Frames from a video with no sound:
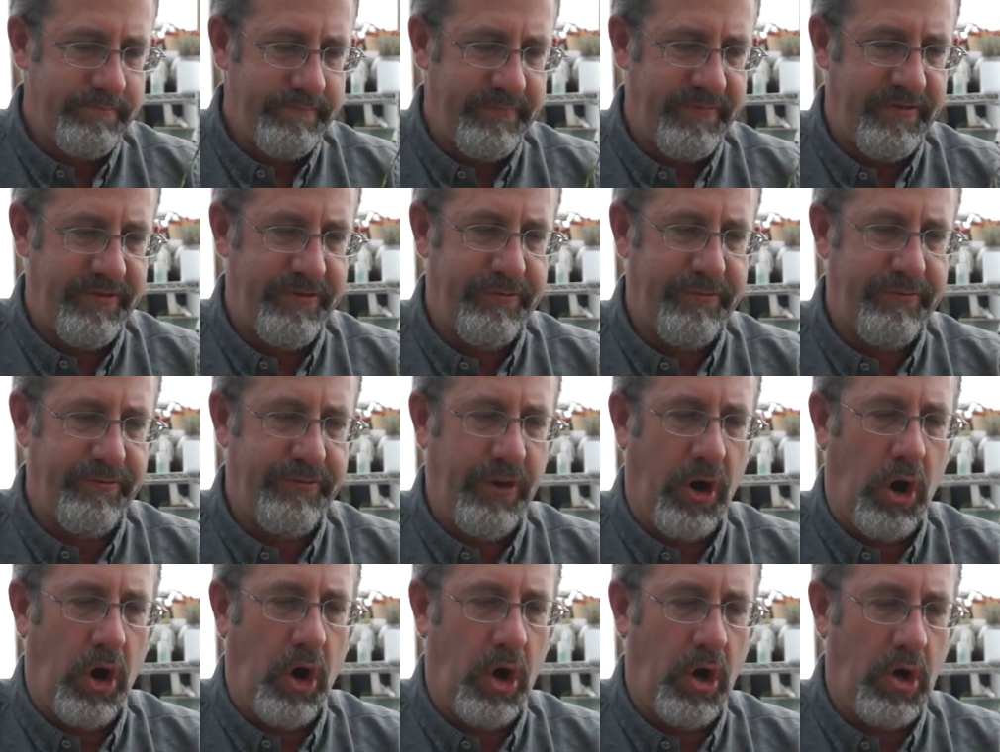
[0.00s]

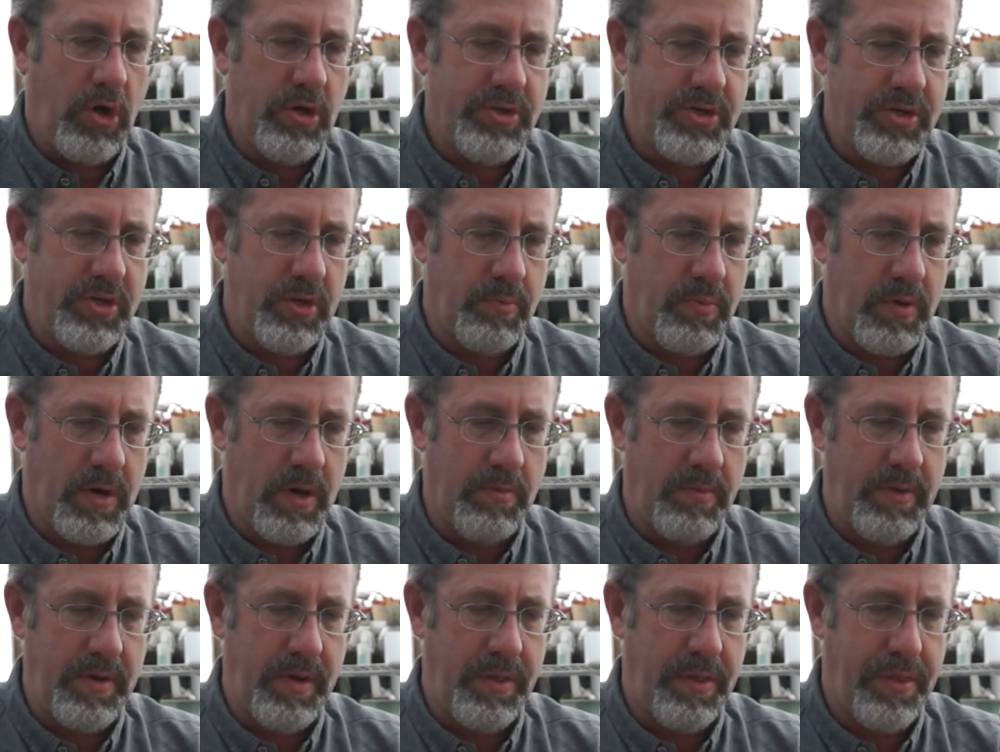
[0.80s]
fall, so
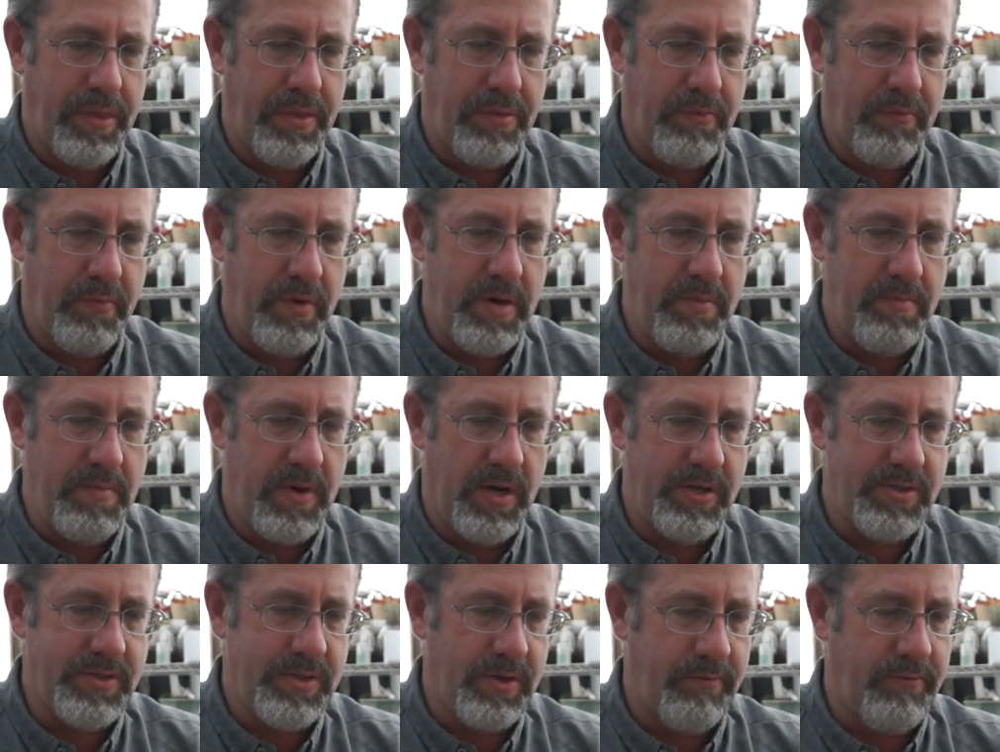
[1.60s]
probably 3
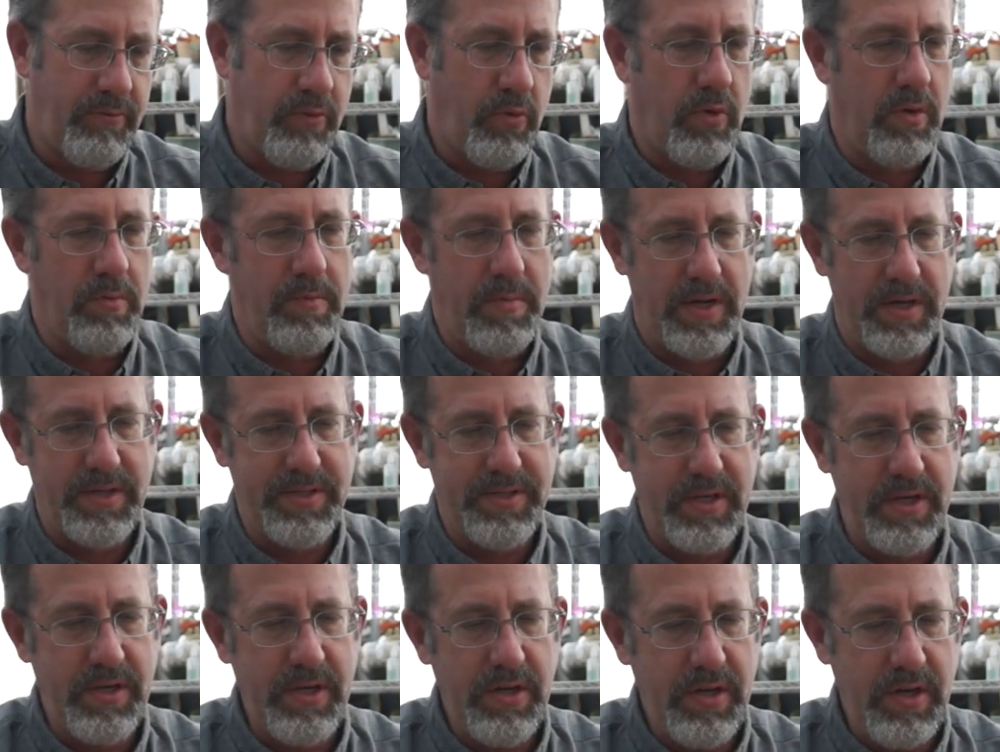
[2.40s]
months or 4
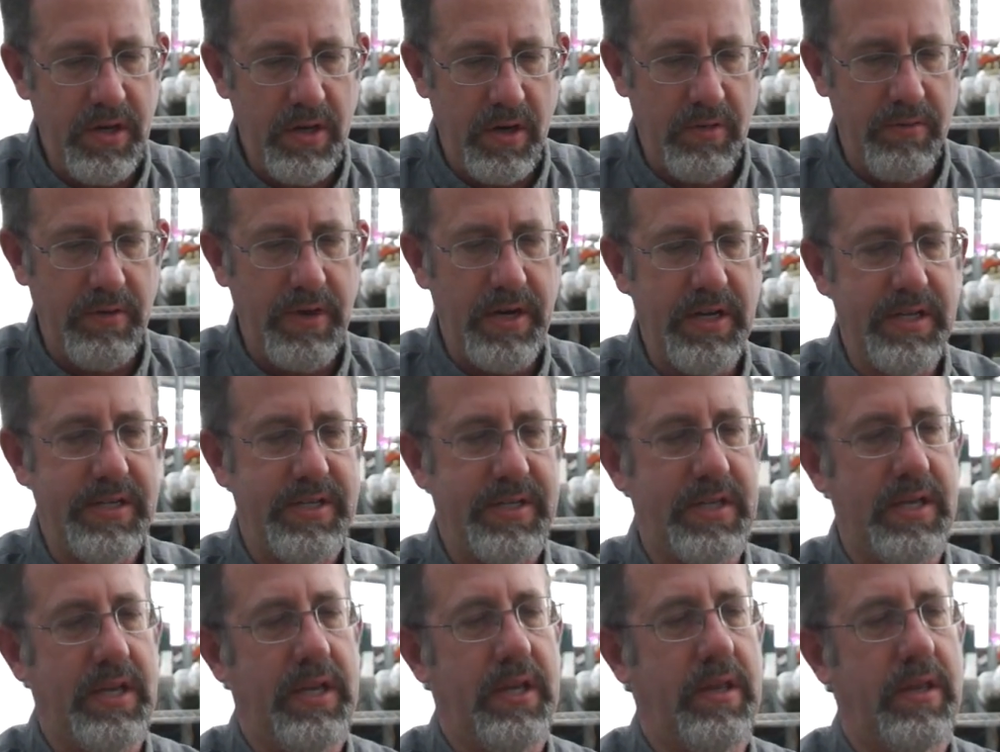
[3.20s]
months, and you can already
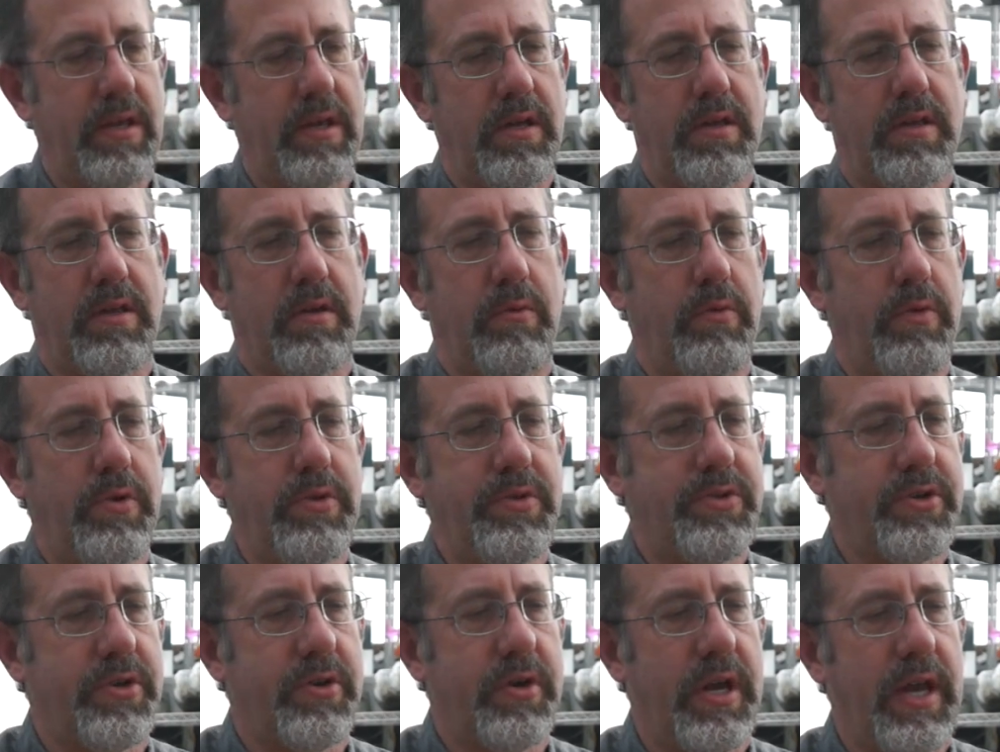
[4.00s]
see that the
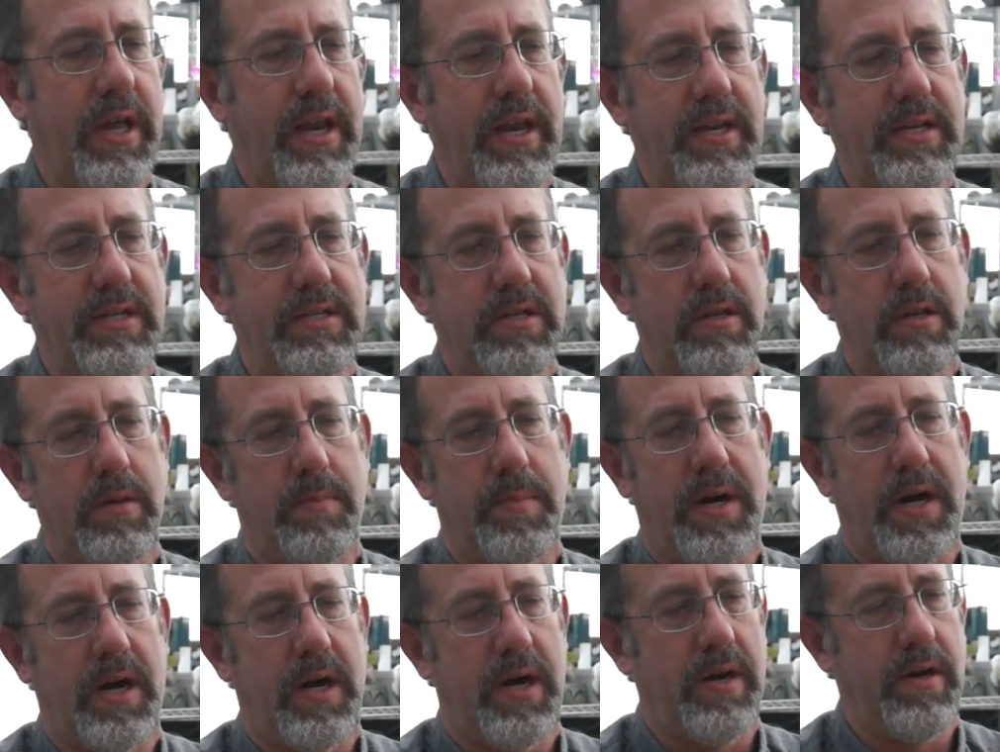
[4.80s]
roots are getting to the
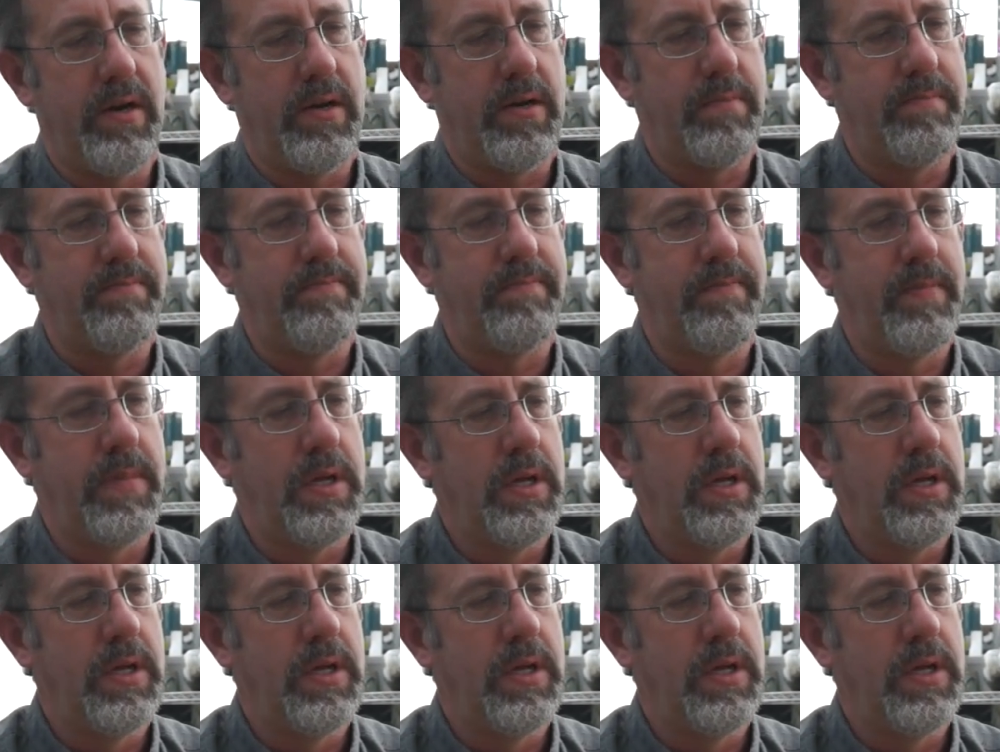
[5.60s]
bottom.